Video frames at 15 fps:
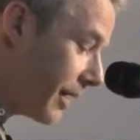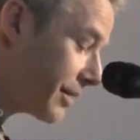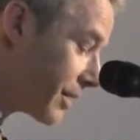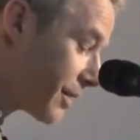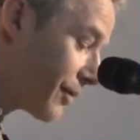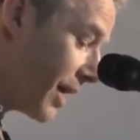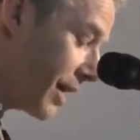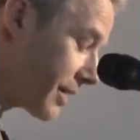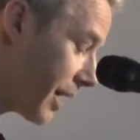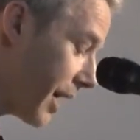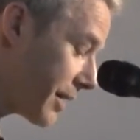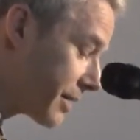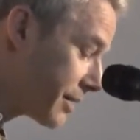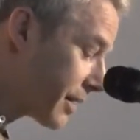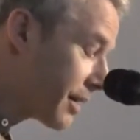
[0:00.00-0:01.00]
Just
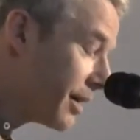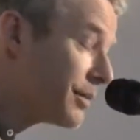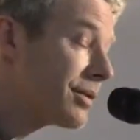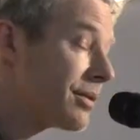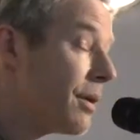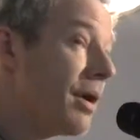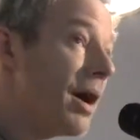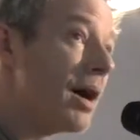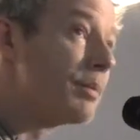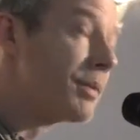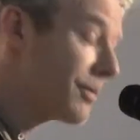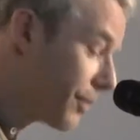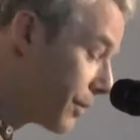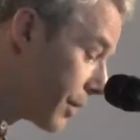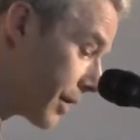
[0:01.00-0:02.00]
fantastic. I'm so happy
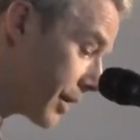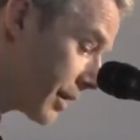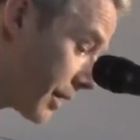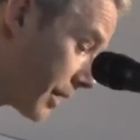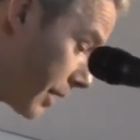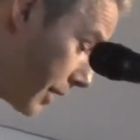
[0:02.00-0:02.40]
for it.